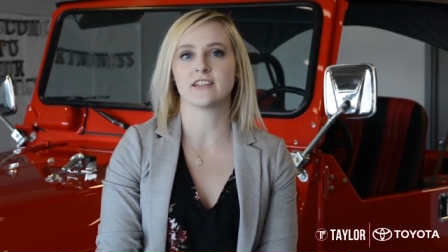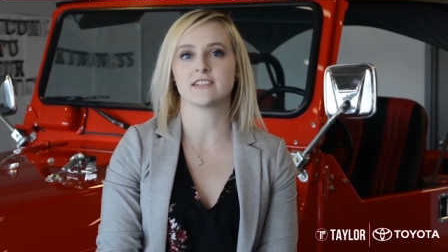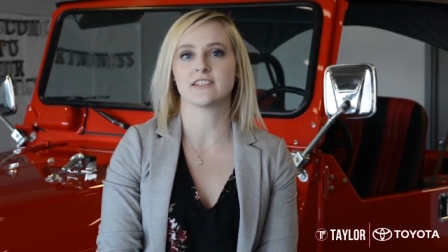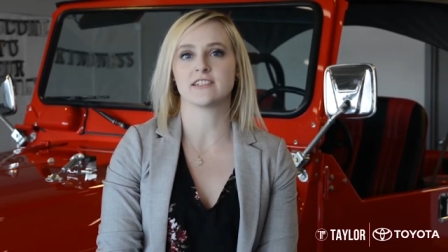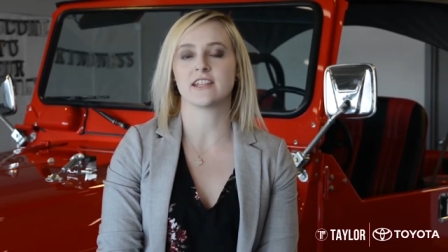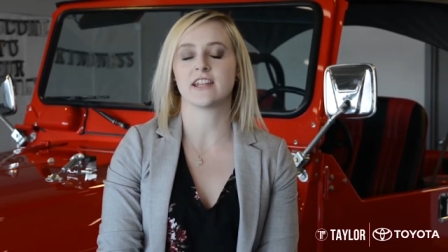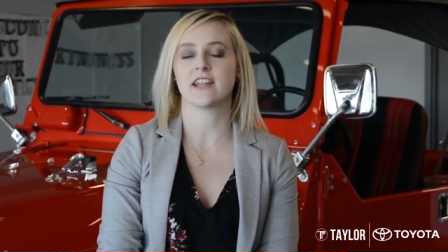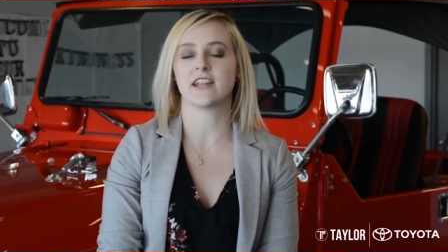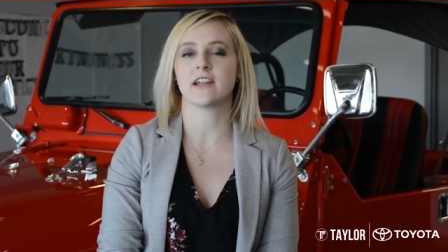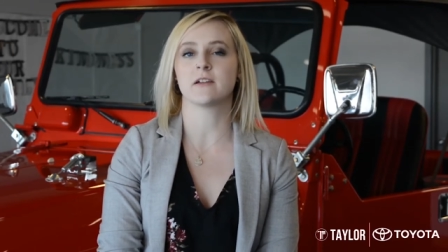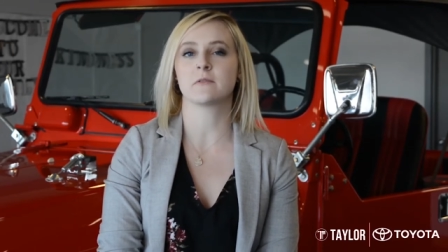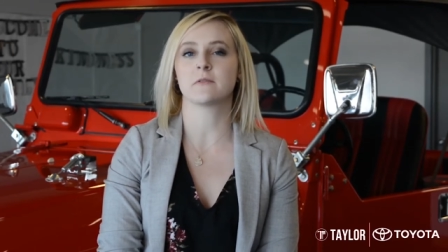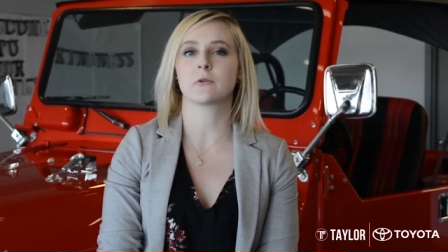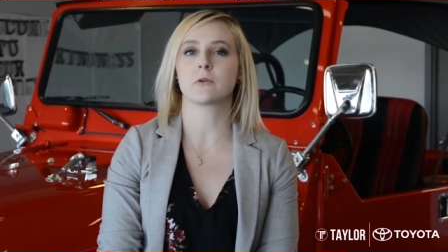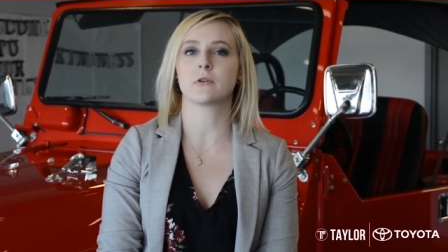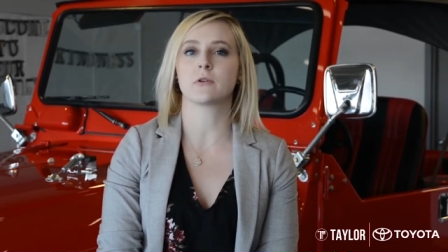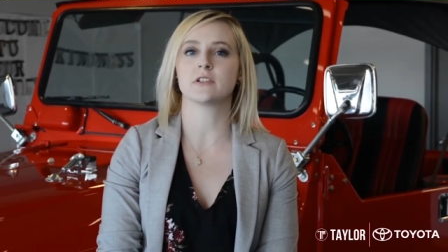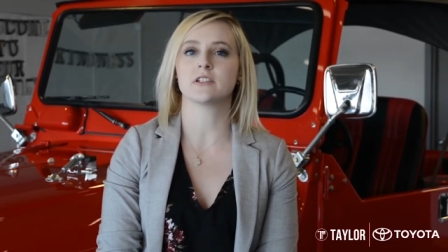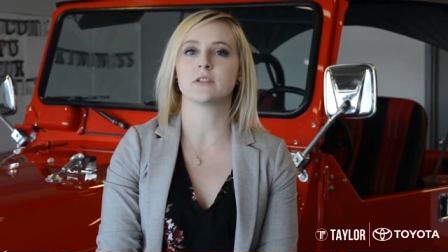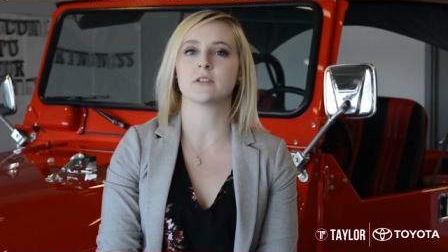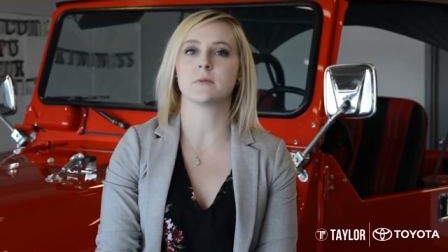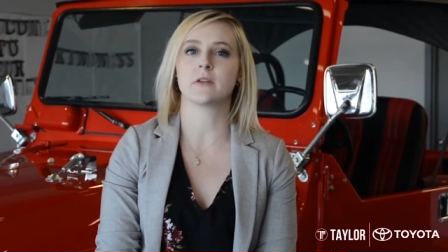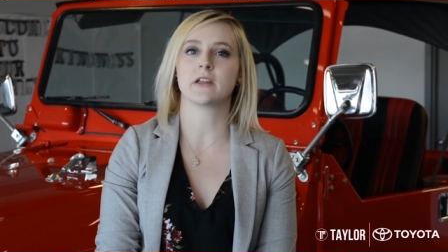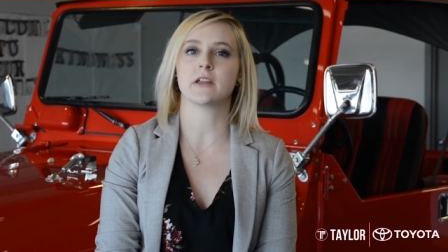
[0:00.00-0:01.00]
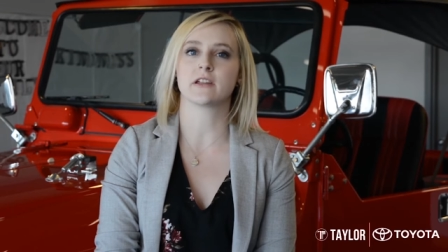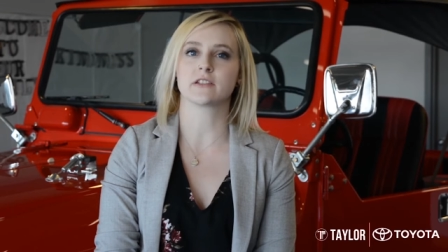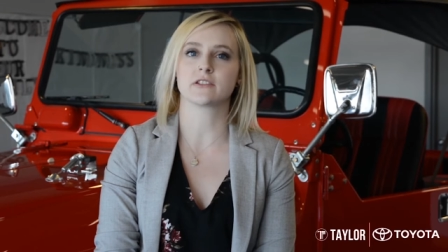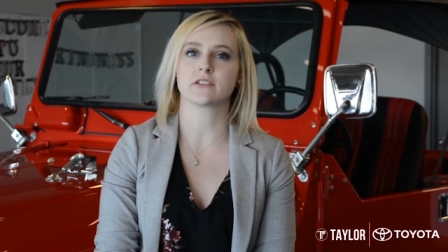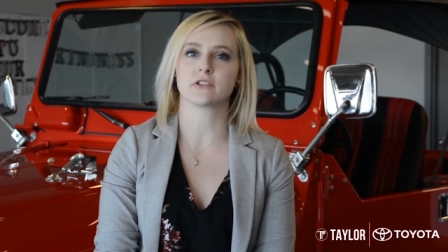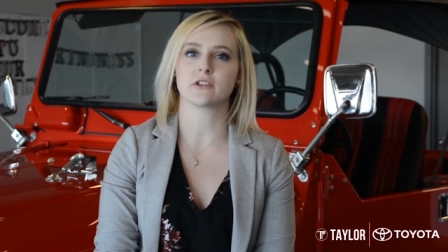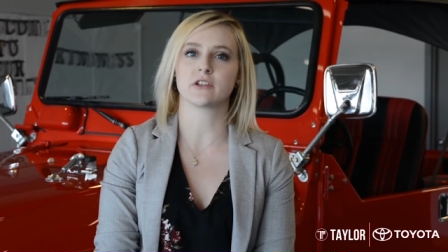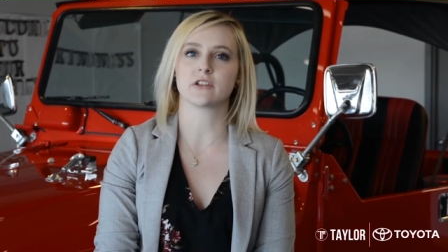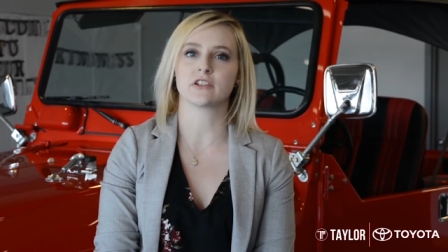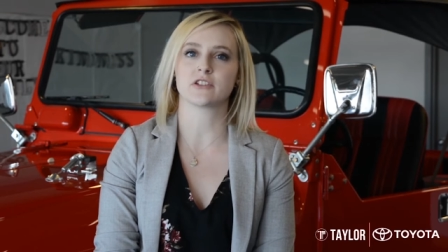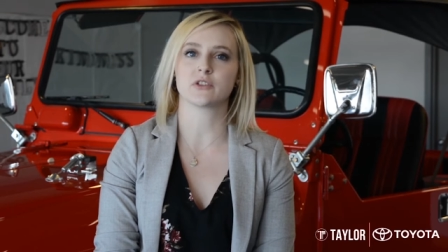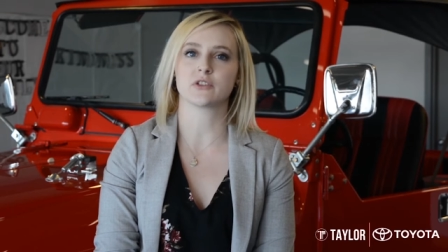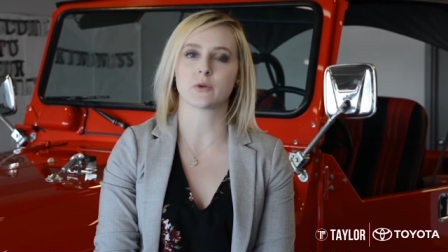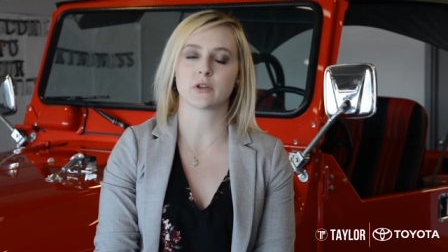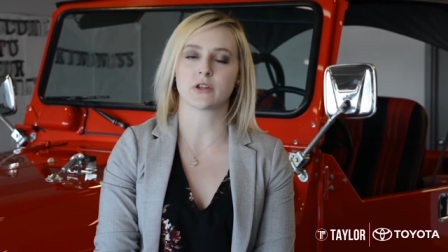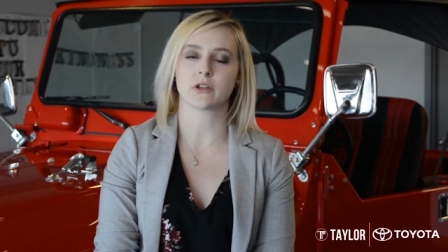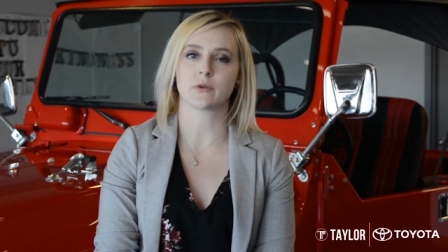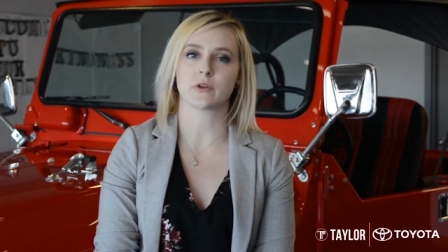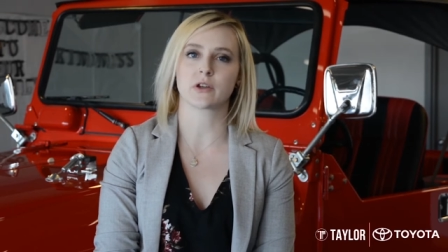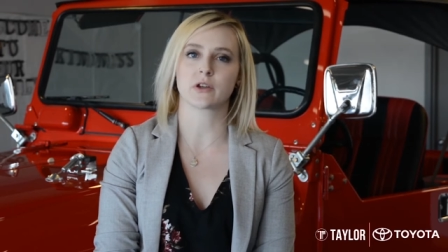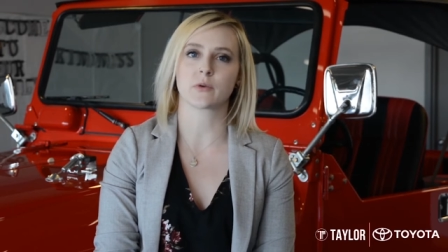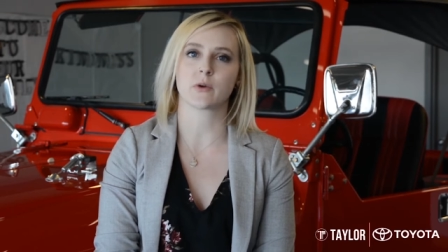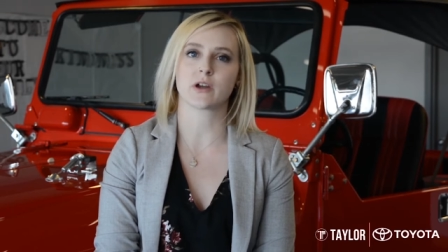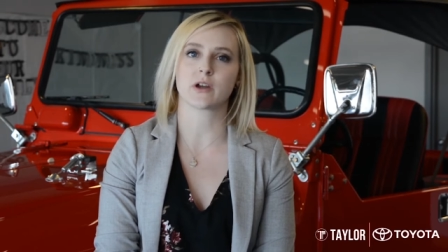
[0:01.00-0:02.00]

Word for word: And today I'm going to be answering 21